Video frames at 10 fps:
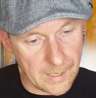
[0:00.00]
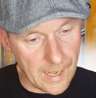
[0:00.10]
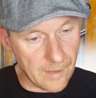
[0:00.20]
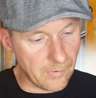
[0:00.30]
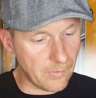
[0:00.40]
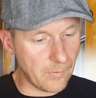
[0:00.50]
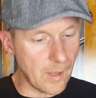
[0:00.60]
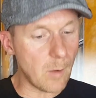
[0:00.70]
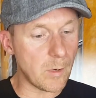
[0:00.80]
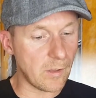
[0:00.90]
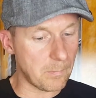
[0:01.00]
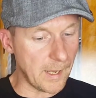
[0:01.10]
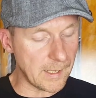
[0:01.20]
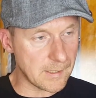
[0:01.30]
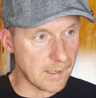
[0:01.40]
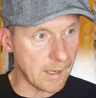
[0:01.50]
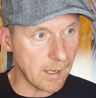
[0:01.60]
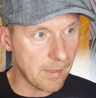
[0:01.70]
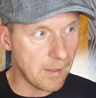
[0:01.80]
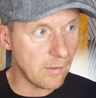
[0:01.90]
As I would expect,
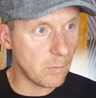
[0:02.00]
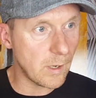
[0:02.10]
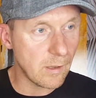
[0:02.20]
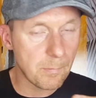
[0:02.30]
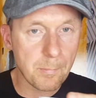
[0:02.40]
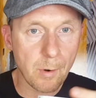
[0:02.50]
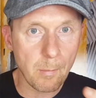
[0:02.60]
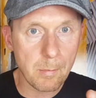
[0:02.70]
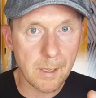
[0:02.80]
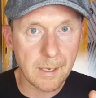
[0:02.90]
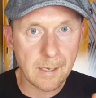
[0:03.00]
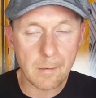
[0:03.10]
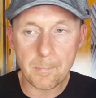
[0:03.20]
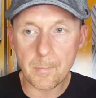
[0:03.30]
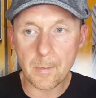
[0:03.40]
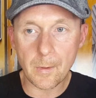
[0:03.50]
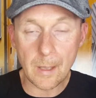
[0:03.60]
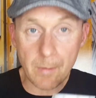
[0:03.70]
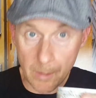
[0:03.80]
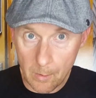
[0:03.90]
this one is probably a little,
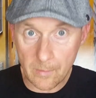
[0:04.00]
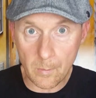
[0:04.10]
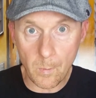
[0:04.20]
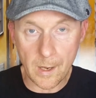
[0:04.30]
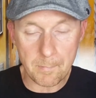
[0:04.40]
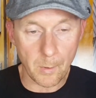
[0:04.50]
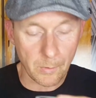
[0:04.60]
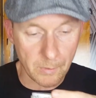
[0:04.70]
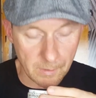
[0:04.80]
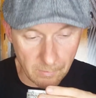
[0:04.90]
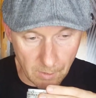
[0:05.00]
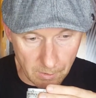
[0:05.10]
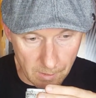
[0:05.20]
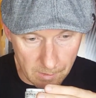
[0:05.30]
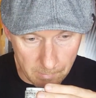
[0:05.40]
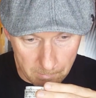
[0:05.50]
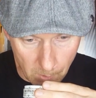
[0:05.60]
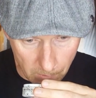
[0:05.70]
even though it's a white portion, it's got a little bit more of